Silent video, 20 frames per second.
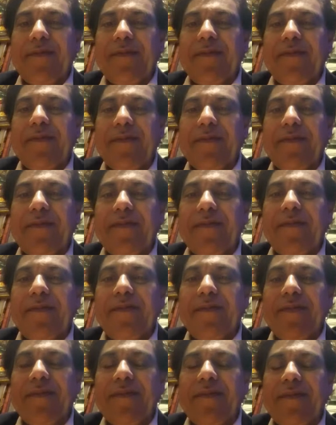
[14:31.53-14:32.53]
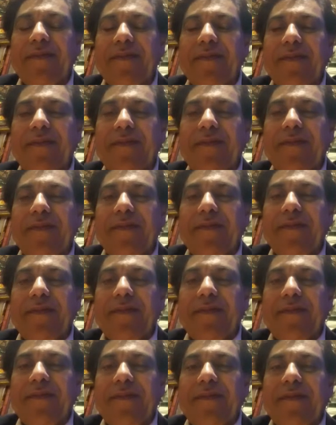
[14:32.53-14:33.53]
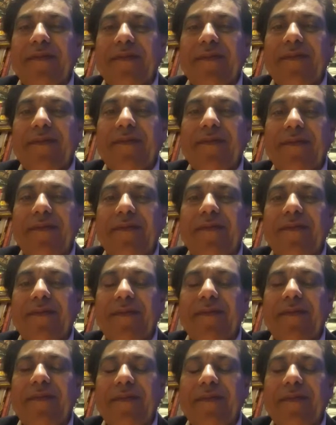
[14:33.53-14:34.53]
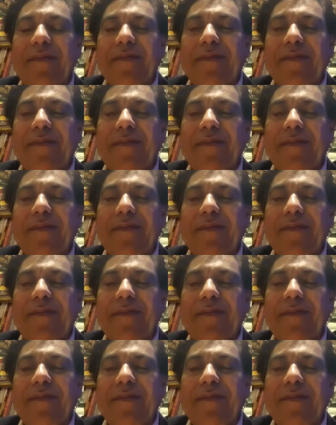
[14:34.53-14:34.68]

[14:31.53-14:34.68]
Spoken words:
[no speech]